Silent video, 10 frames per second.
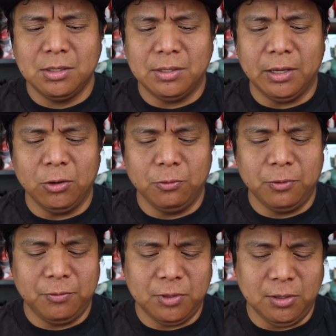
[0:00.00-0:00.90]
10 or
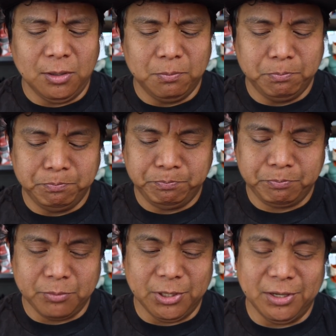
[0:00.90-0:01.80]
15.
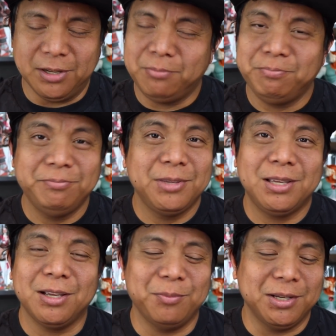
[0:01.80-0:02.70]
But yeah,
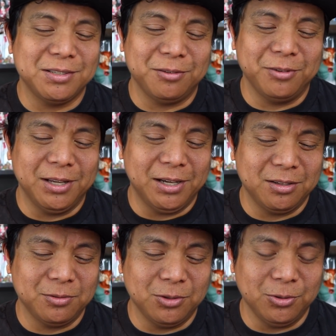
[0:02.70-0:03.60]
kicking myself in the
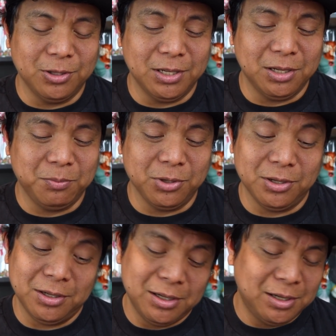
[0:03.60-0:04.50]
ass for doing that,
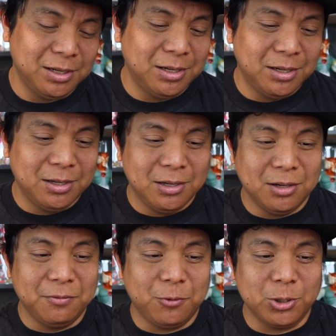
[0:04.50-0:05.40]
but
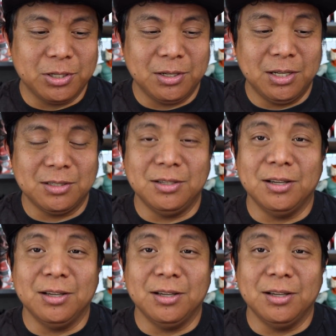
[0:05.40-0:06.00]
unfortunately, it's